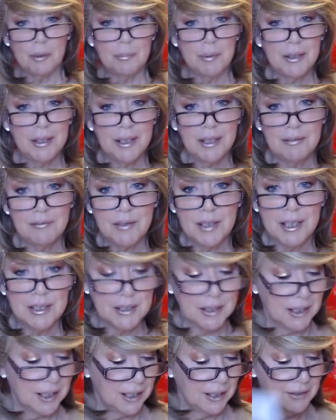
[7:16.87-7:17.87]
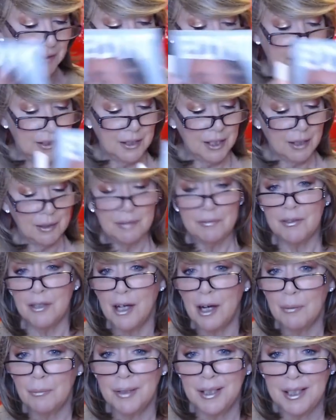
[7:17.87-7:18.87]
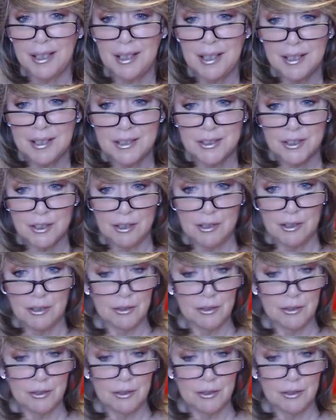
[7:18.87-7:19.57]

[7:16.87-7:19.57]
but then I forget to cancel, and now I forgot when I got it, so I don't